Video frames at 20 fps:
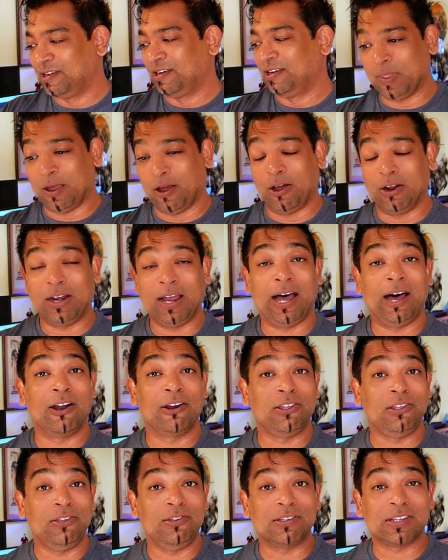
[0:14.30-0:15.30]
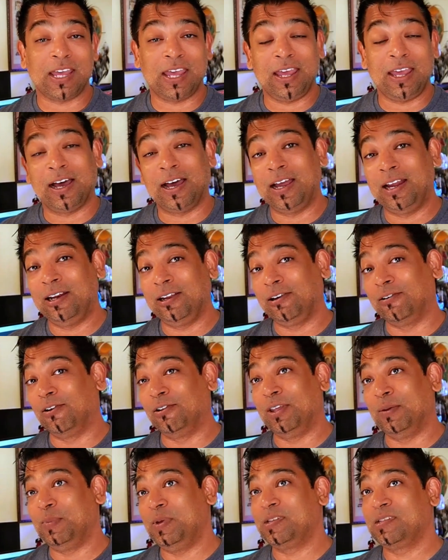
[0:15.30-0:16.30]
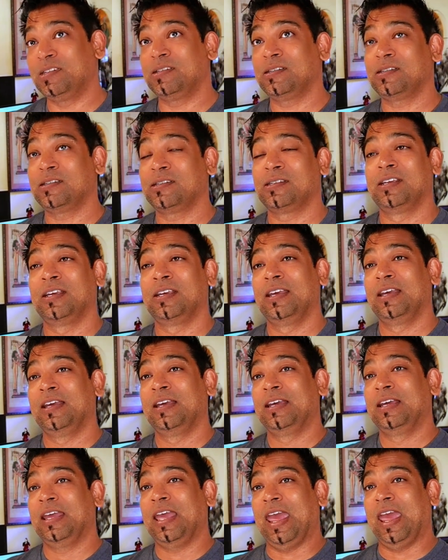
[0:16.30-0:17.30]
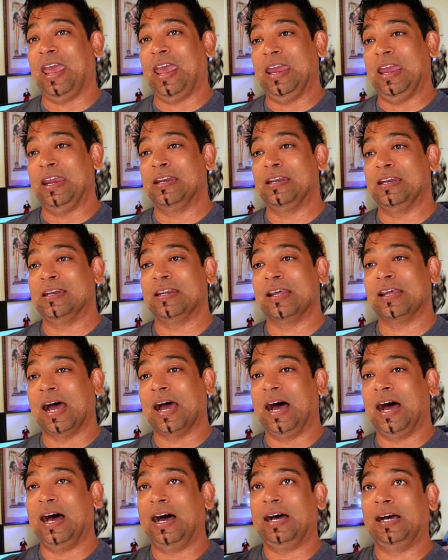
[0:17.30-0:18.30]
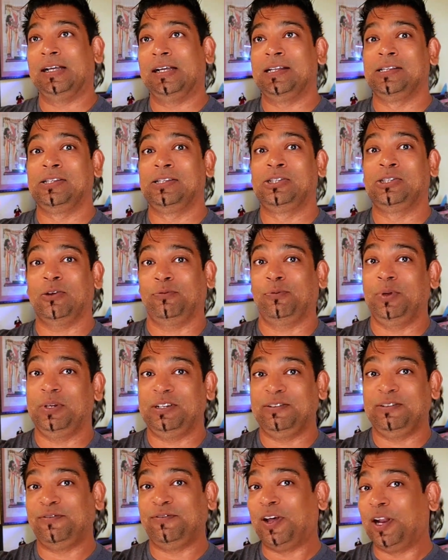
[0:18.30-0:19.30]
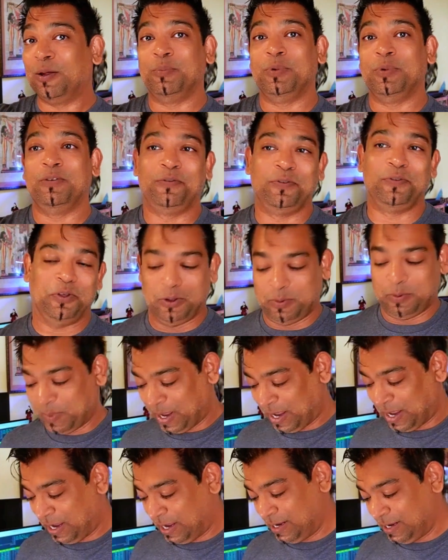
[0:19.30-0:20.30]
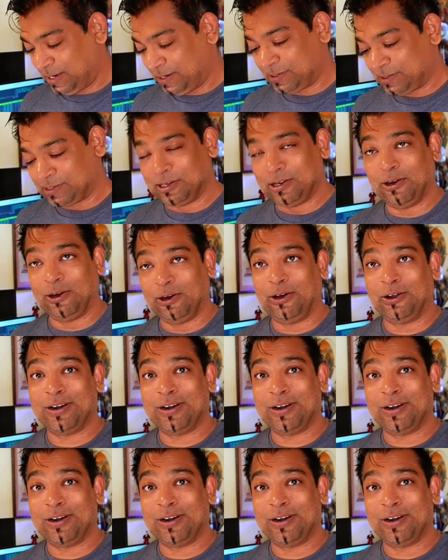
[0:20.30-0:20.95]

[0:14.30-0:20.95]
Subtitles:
on how to use AI to grow their business. And our software development firm has gone